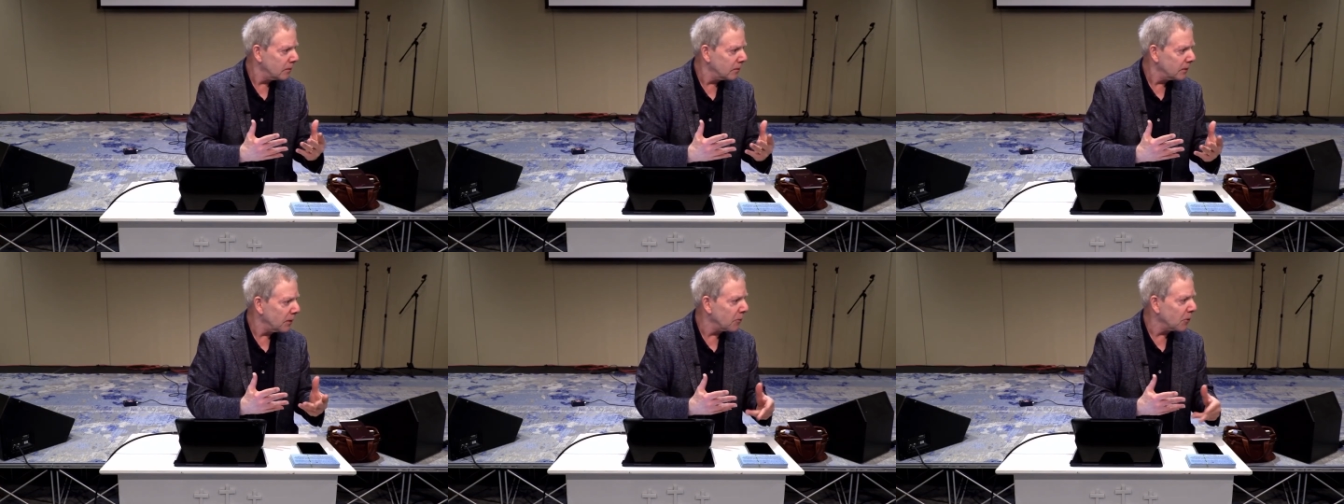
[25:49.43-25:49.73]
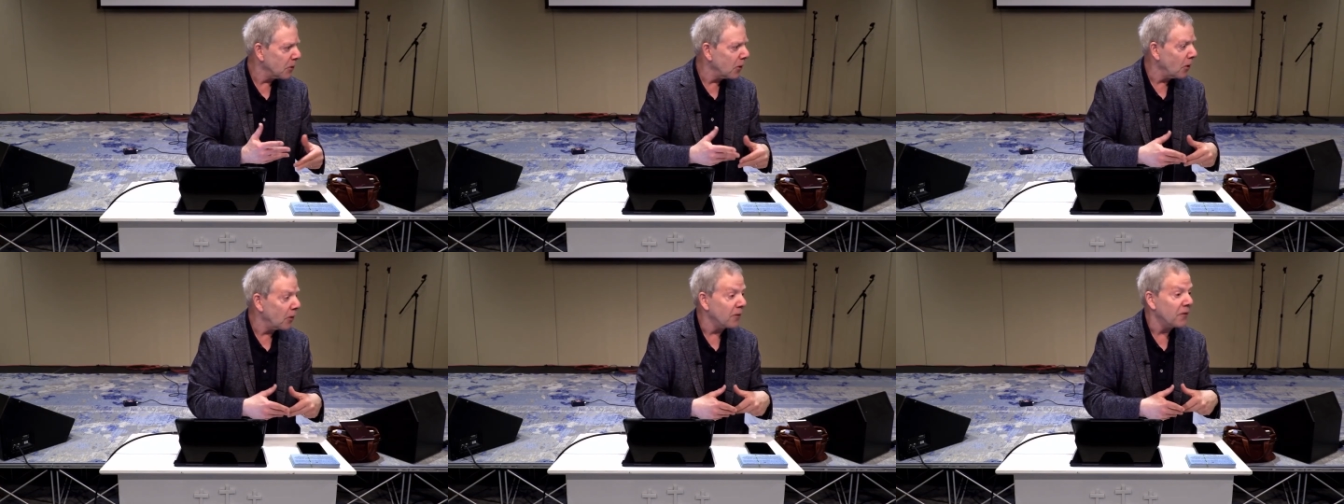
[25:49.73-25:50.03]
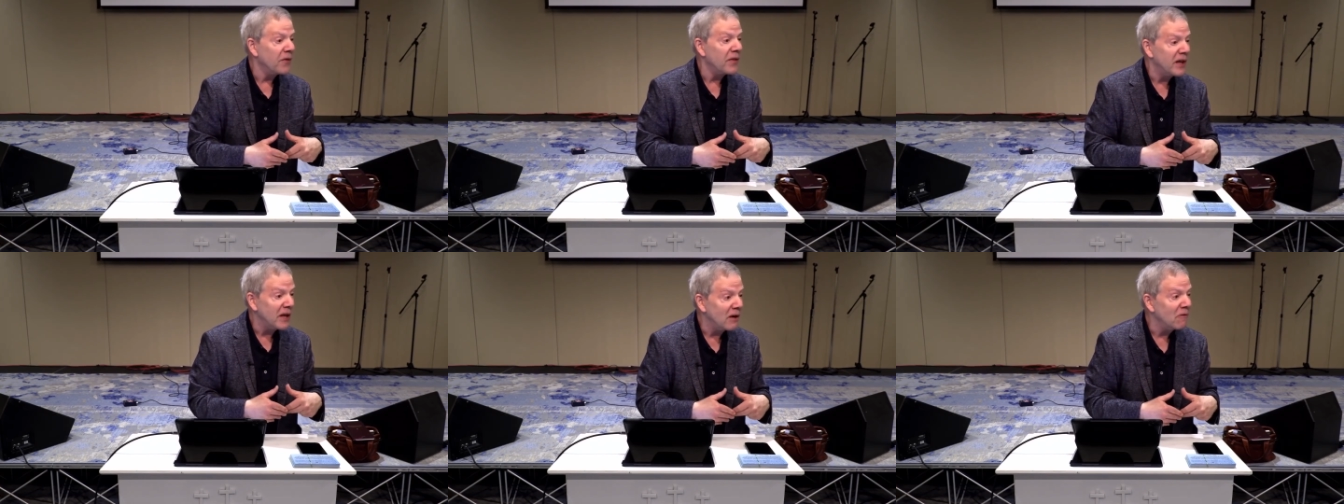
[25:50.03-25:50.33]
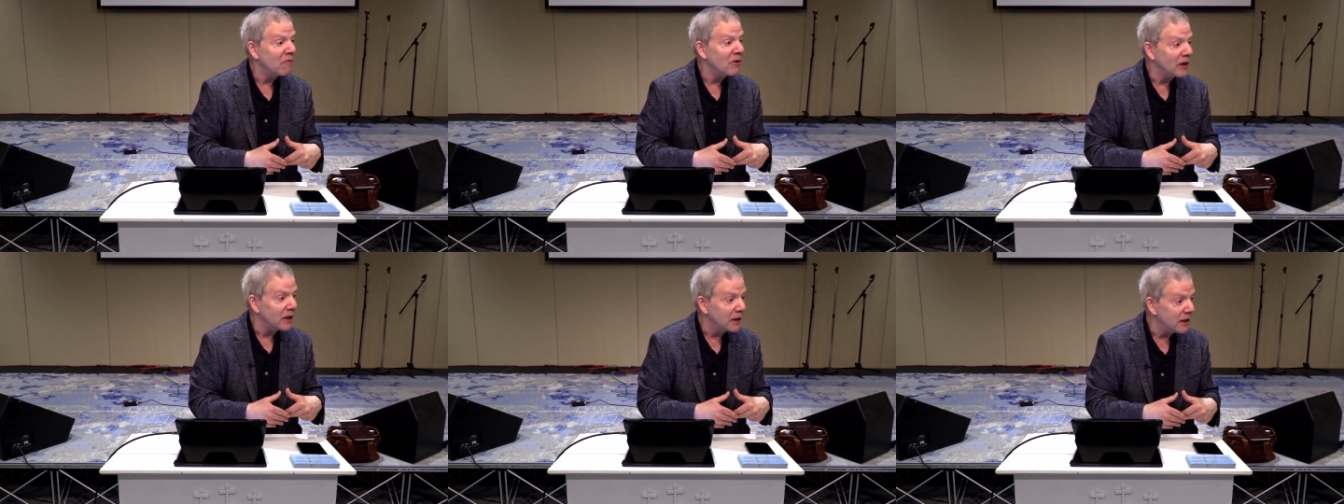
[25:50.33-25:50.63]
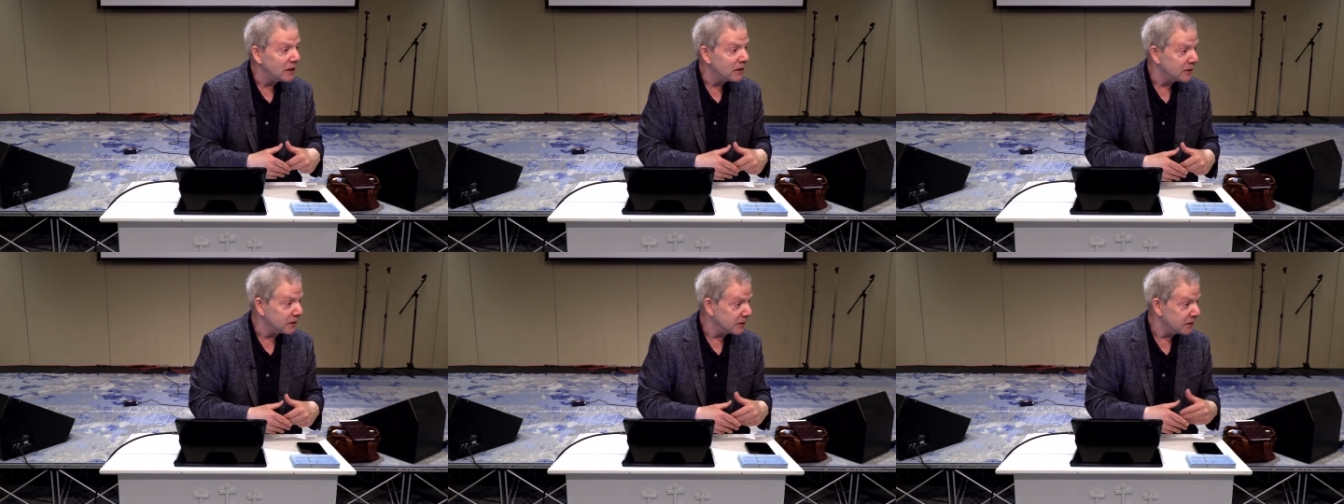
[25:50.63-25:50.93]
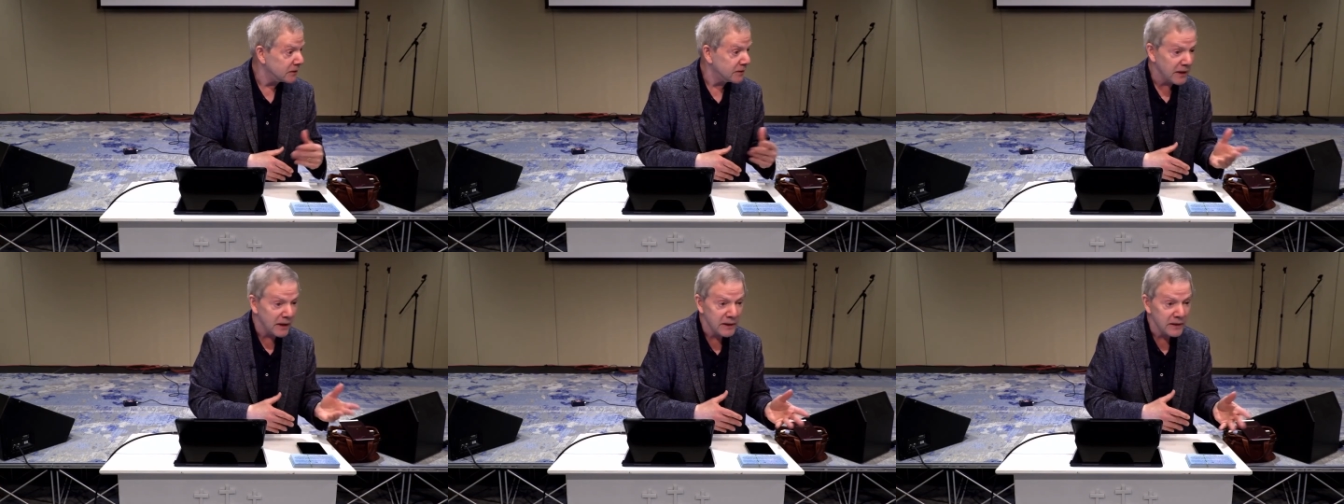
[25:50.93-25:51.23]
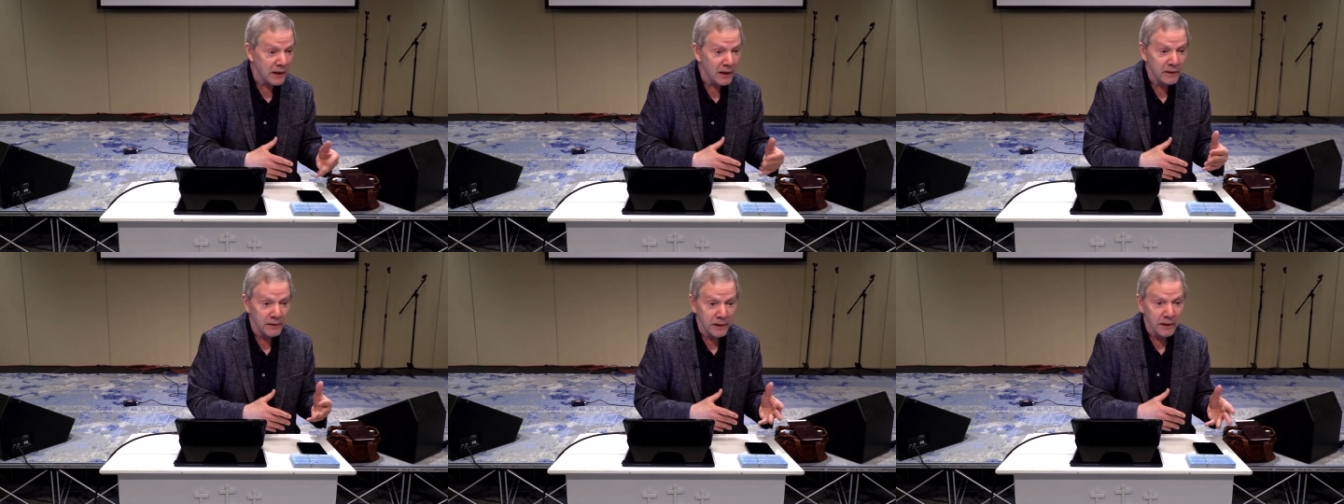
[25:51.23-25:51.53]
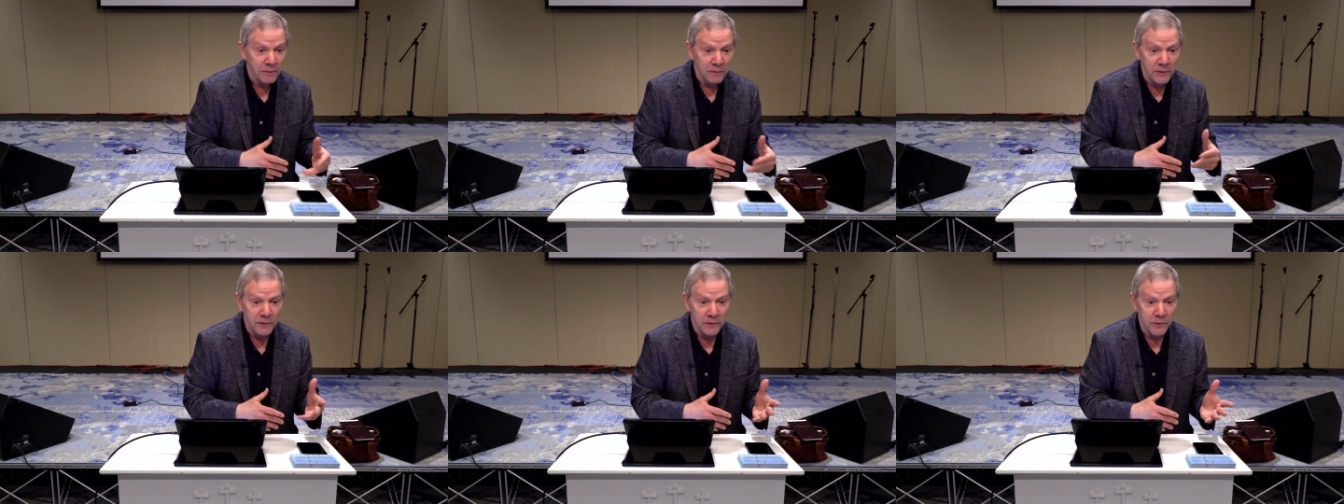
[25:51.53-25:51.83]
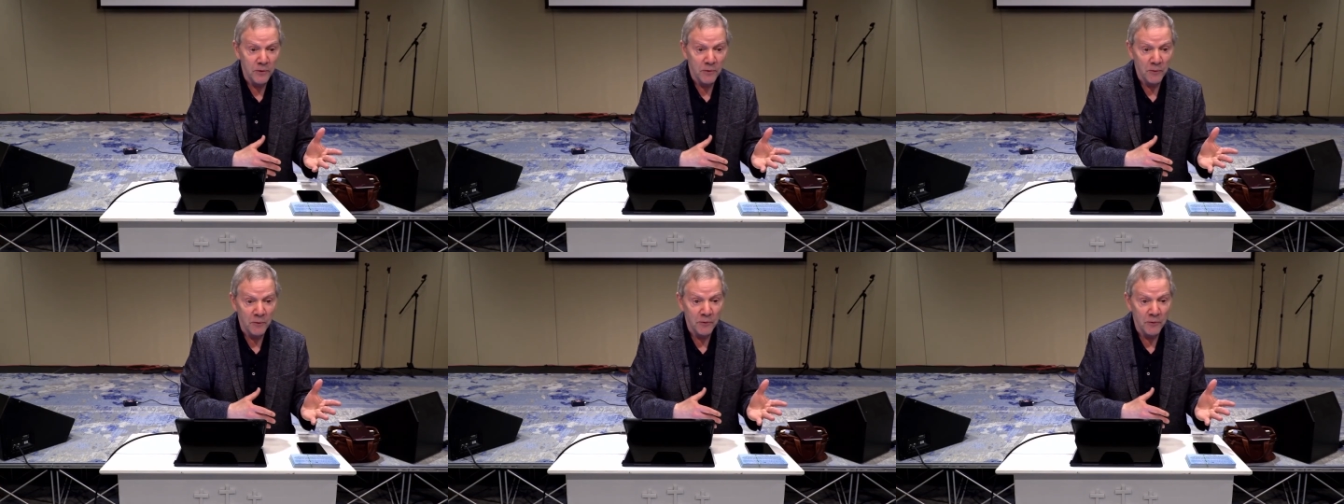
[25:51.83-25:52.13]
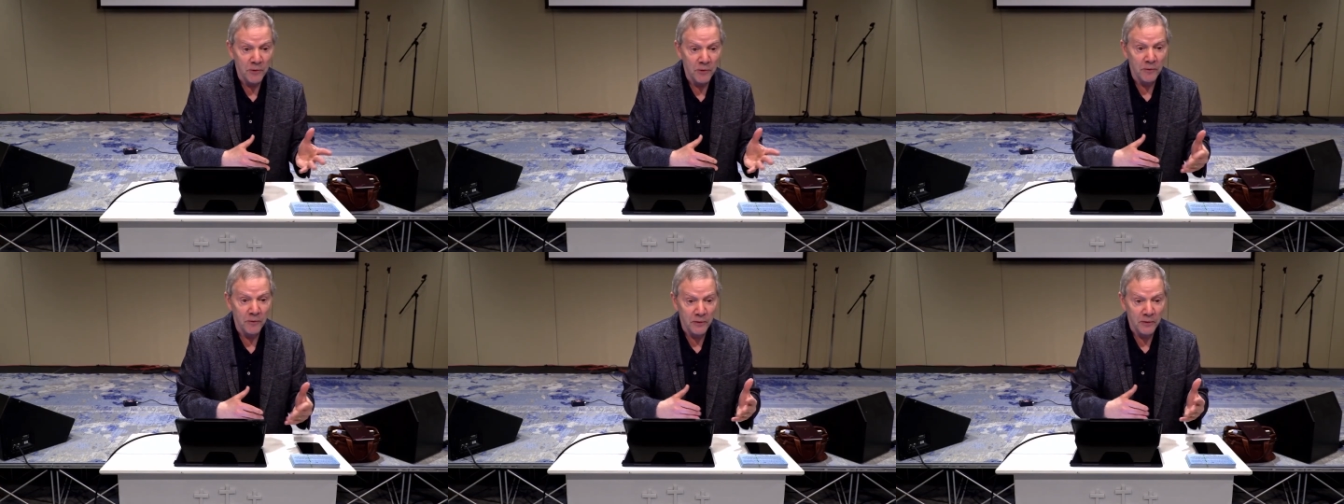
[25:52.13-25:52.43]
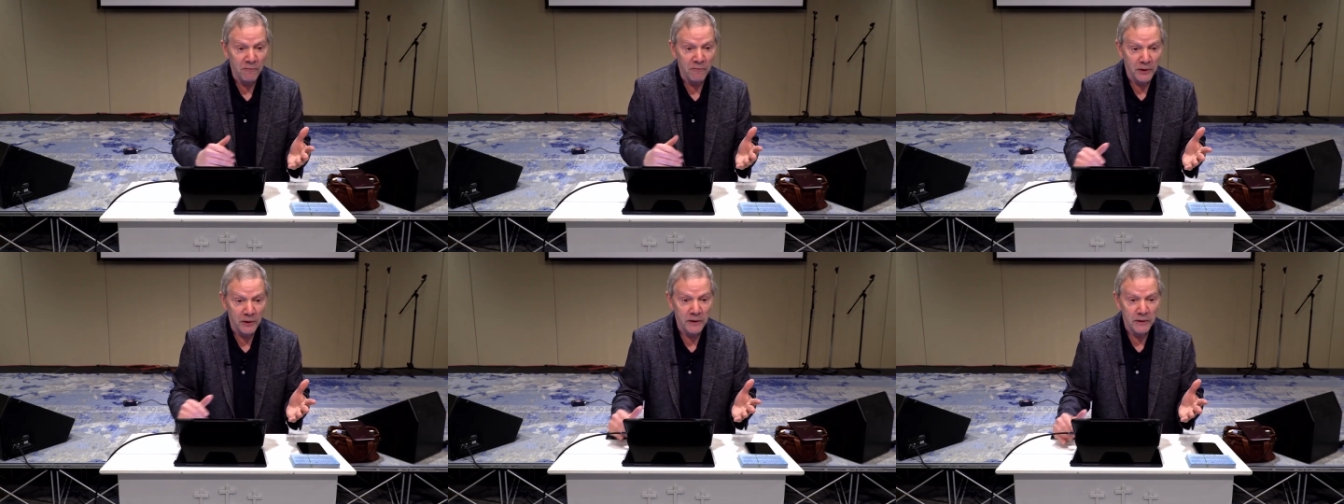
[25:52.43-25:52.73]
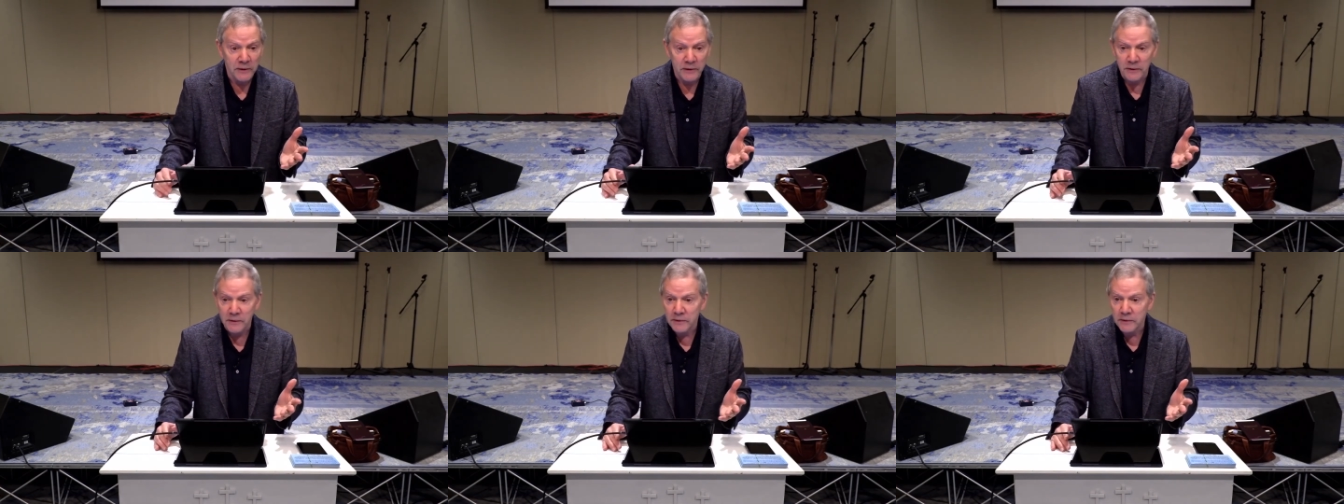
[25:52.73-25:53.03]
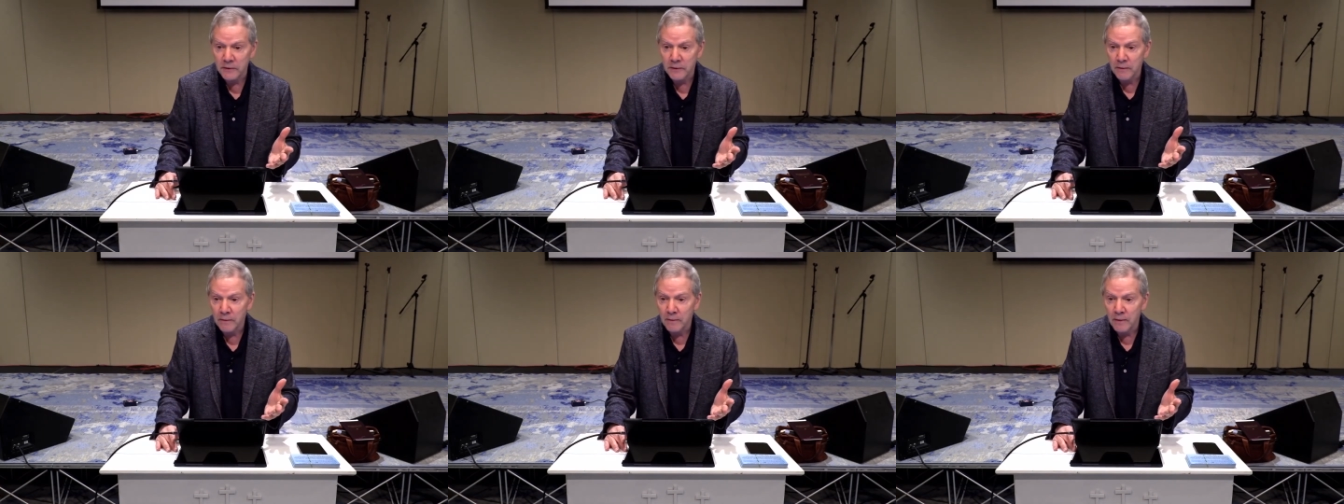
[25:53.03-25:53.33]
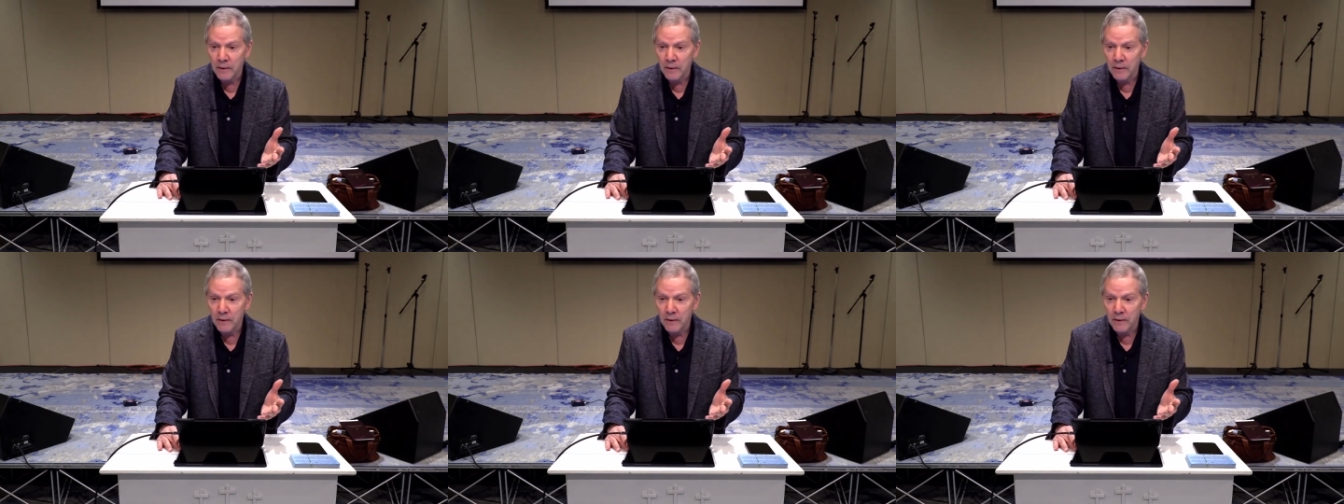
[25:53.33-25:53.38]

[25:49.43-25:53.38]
They were called the religious. That's the term that was used, the religious.